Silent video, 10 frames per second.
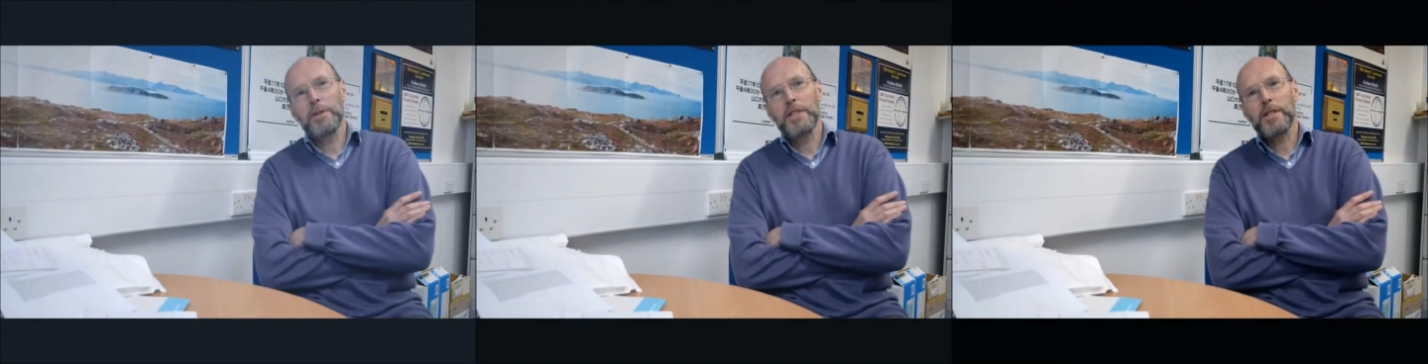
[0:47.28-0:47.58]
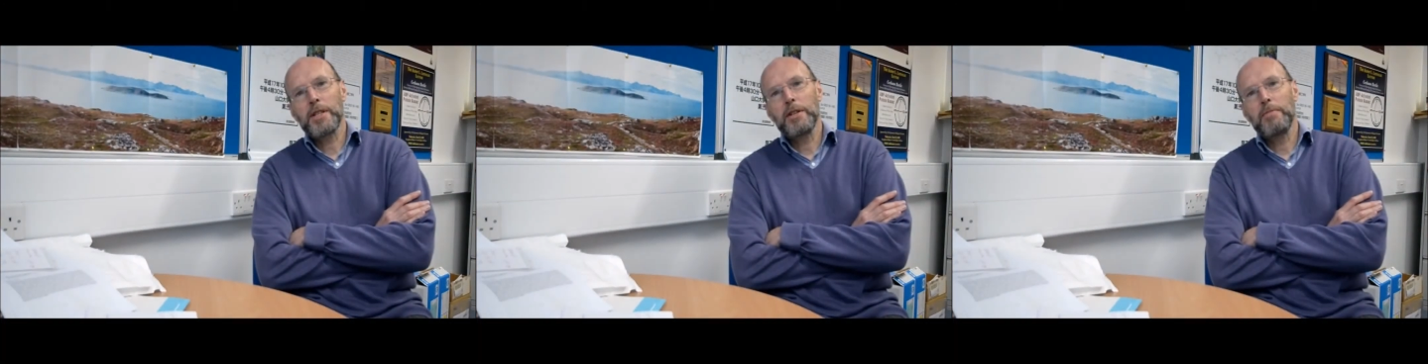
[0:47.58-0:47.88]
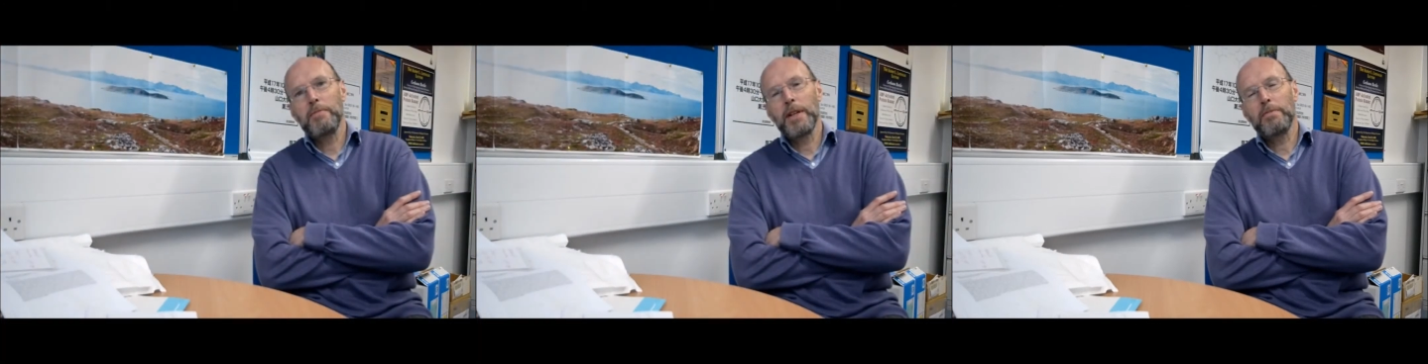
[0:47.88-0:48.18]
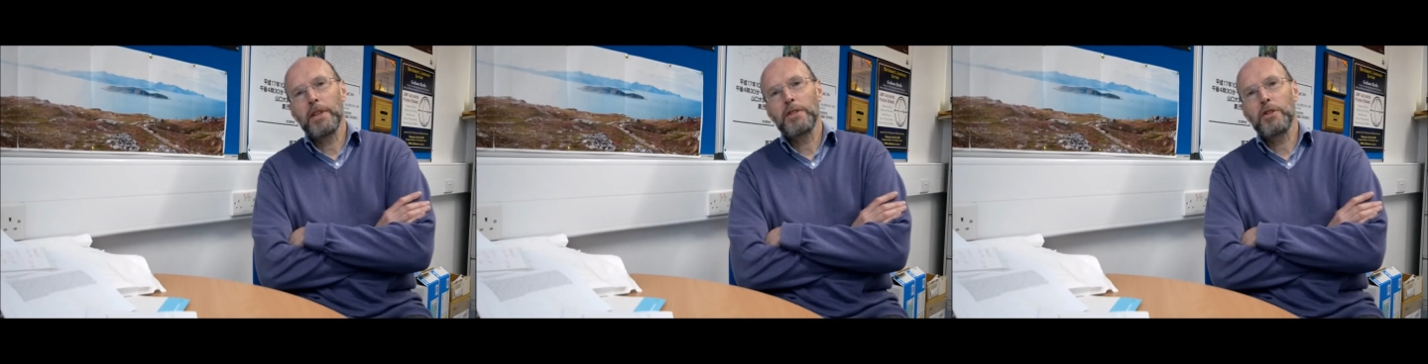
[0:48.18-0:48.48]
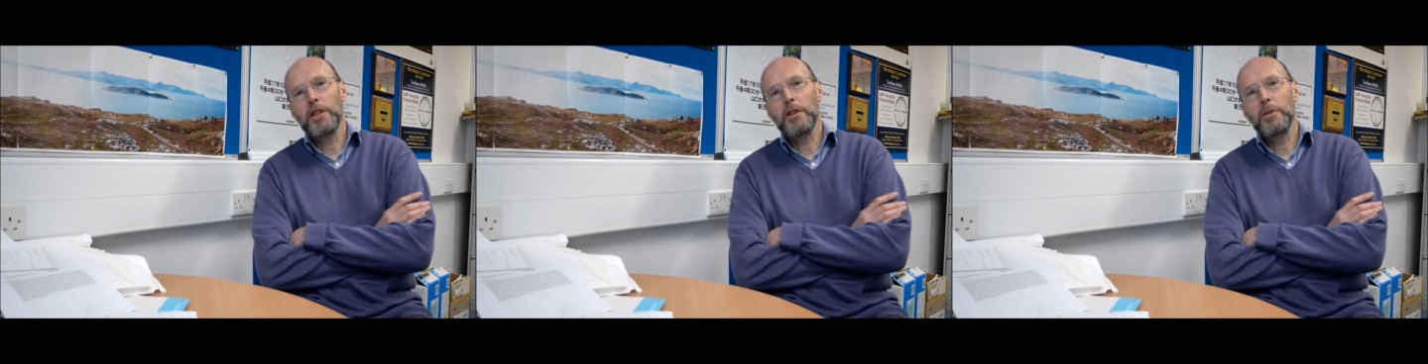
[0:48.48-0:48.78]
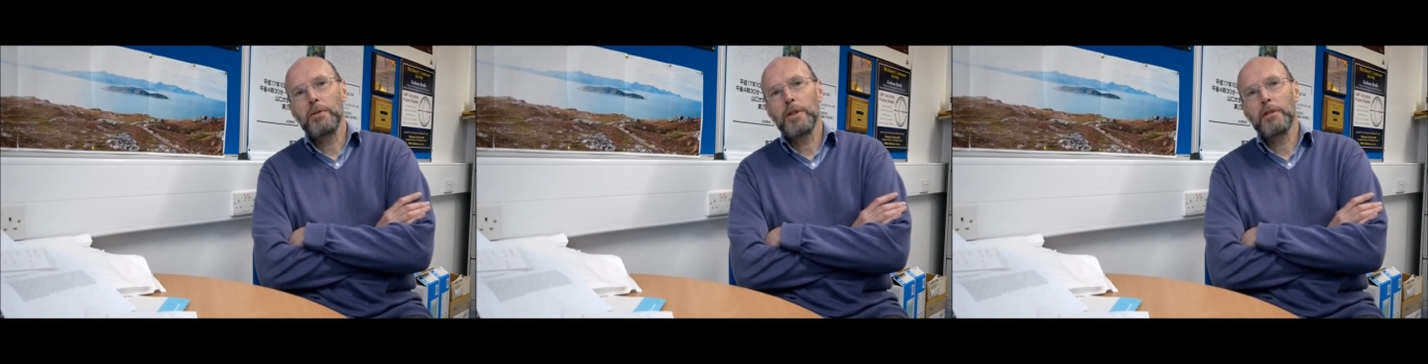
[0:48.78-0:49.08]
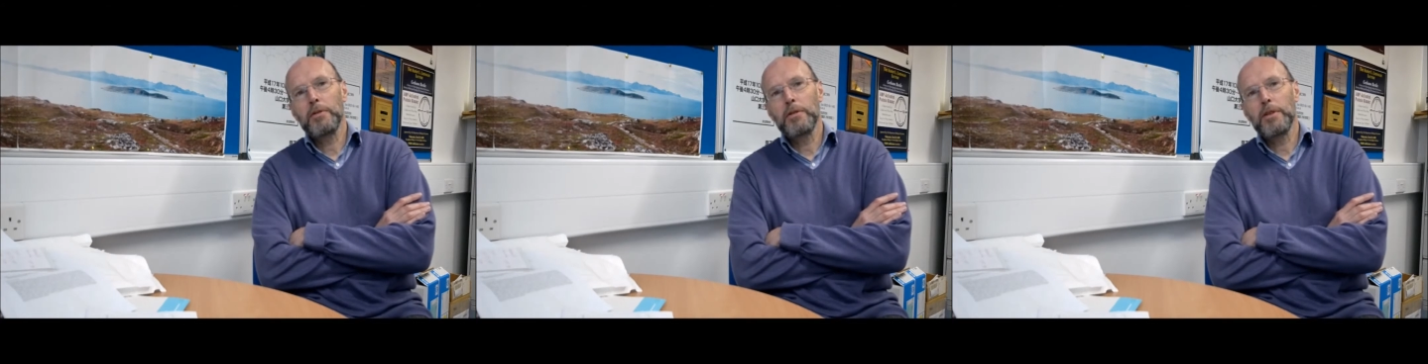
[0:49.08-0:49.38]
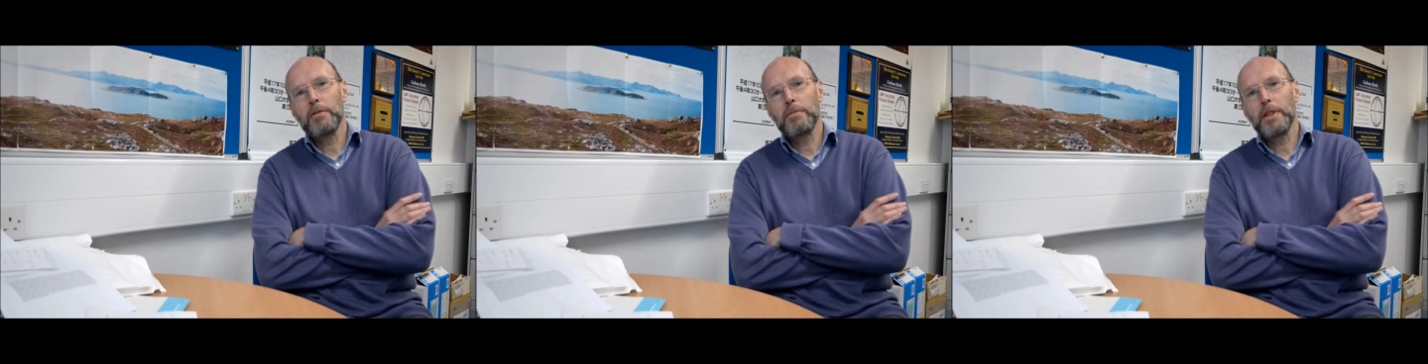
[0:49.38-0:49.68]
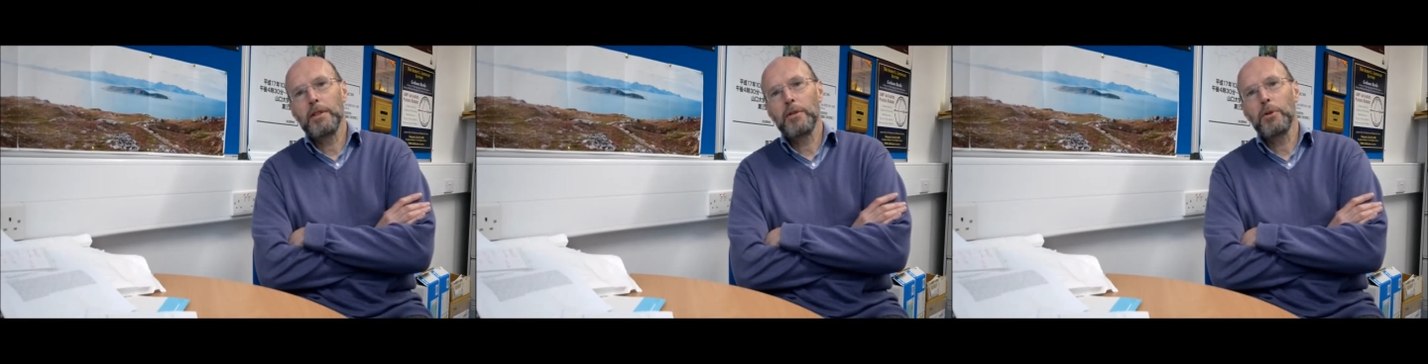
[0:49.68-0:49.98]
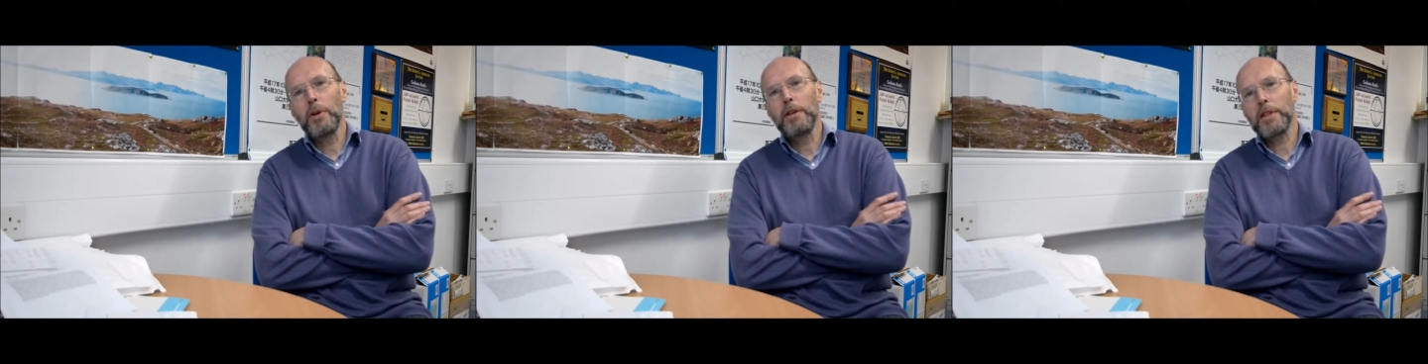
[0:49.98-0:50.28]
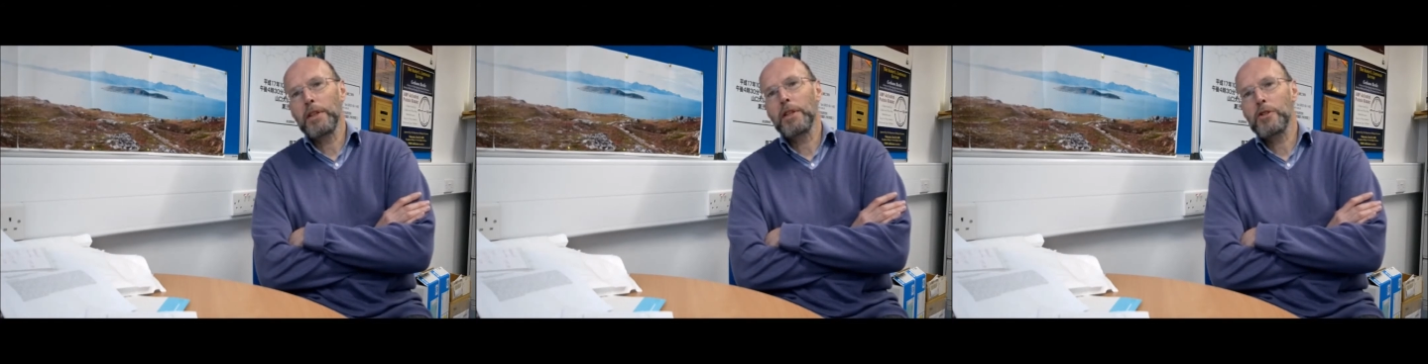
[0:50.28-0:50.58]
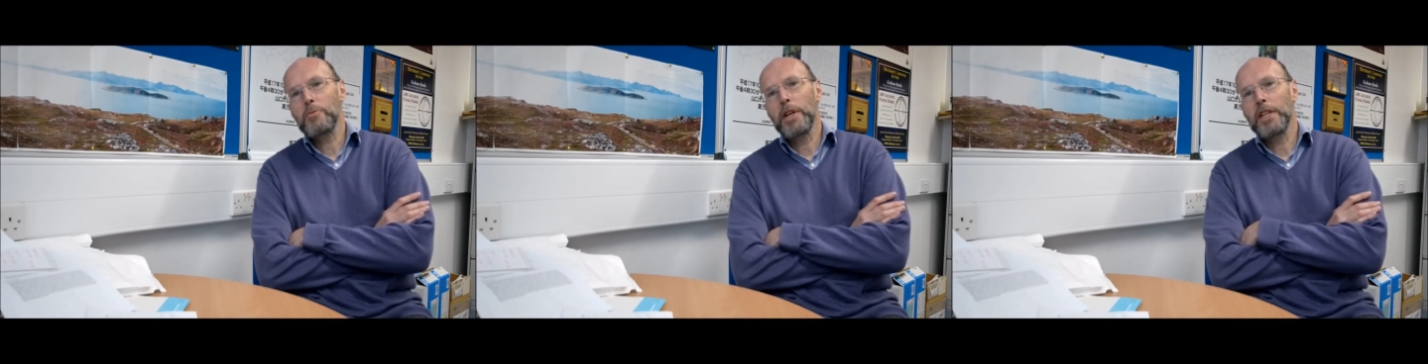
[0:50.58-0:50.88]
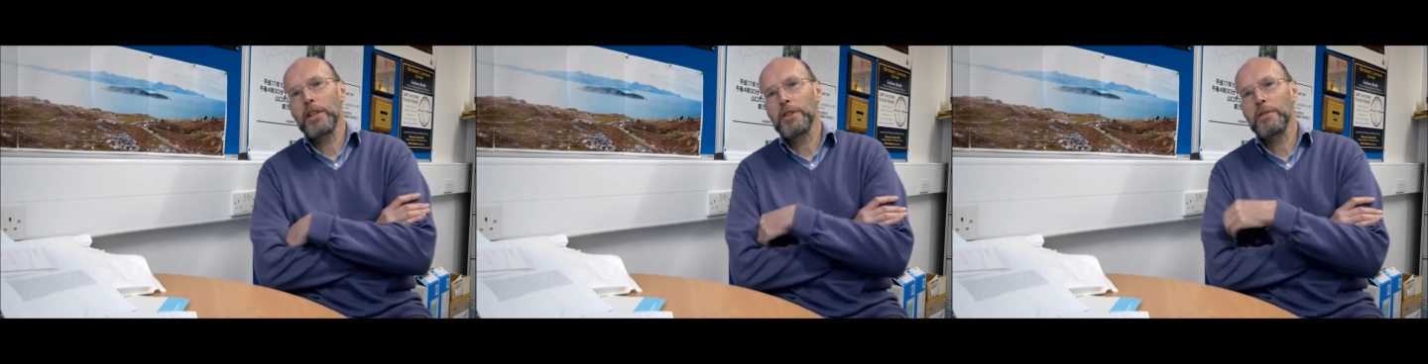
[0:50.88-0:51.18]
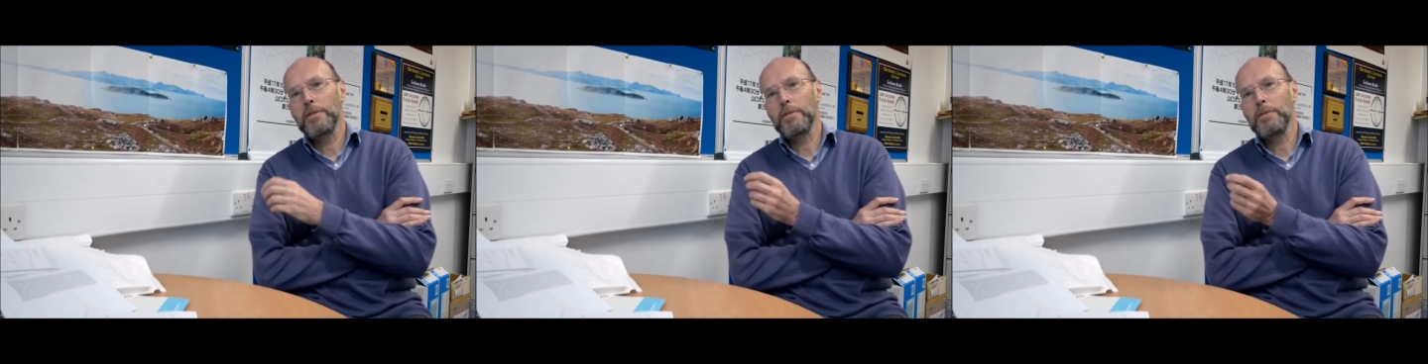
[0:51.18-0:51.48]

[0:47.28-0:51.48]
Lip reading: is, as you know, all living things are made out of